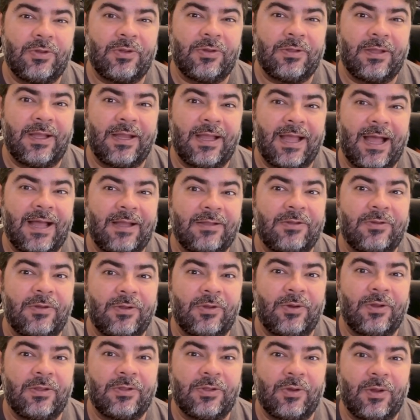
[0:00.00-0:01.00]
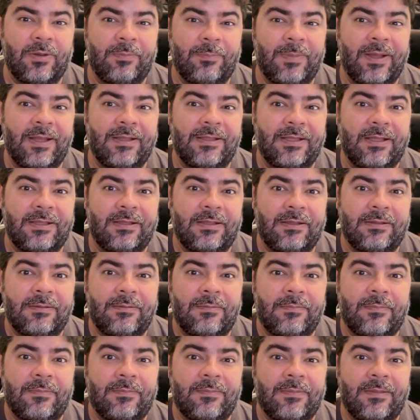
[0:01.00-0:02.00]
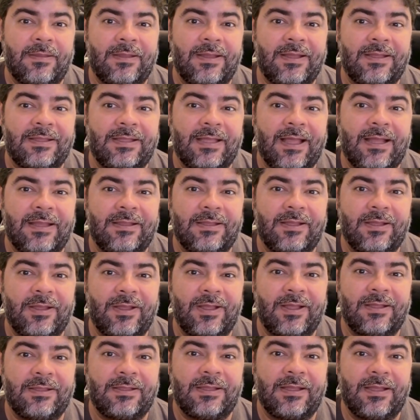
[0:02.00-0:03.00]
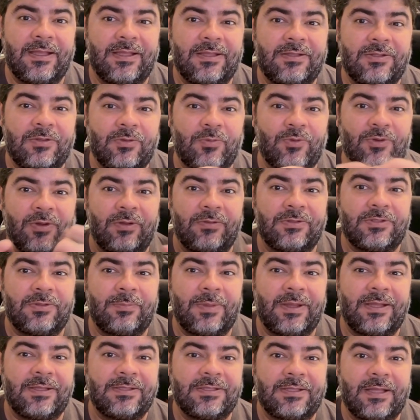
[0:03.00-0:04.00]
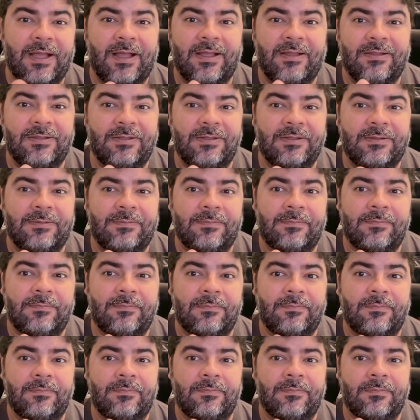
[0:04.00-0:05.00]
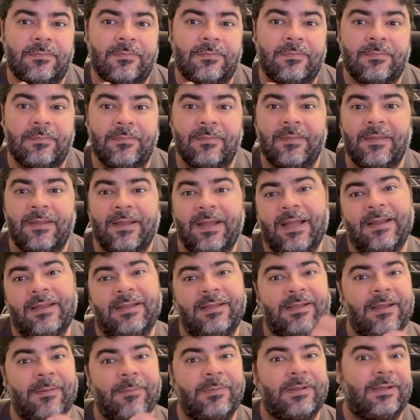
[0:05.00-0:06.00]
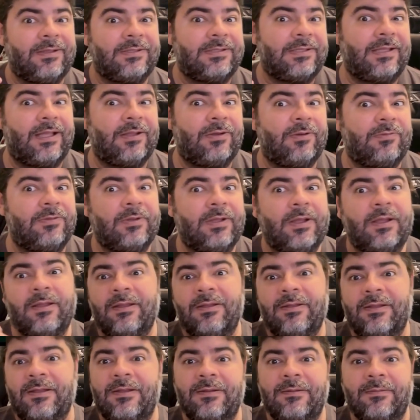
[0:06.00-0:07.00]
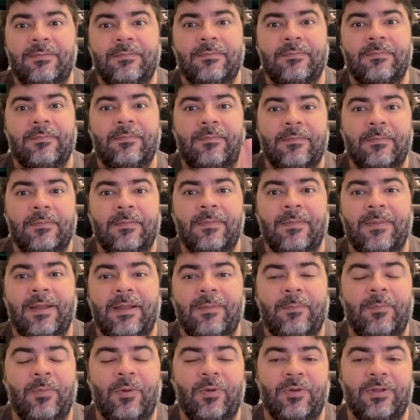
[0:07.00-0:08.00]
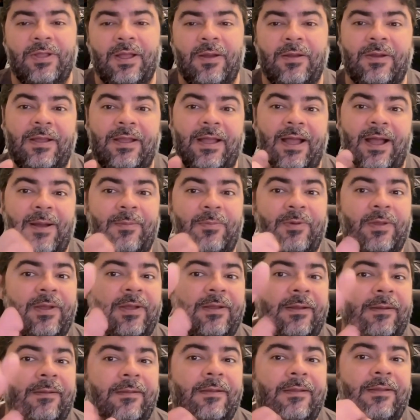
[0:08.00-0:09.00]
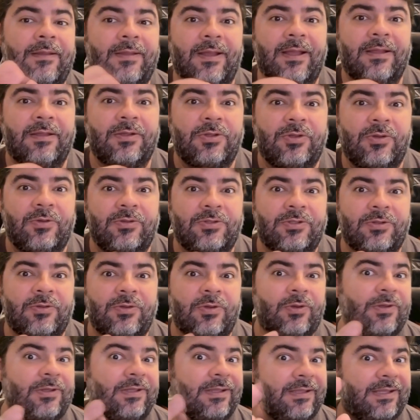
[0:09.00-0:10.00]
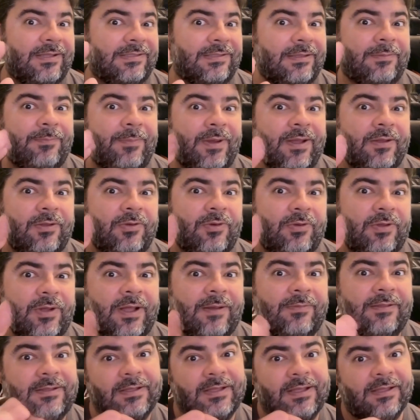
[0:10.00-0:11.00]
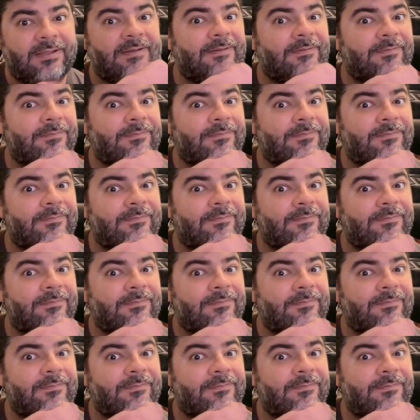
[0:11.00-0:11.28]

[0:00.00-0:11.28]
you that astronaut Don Pettit is like the Clint Eastwood of space science? Except instead of guns, he pulls out a camera and shoots nerdiness in microgravity?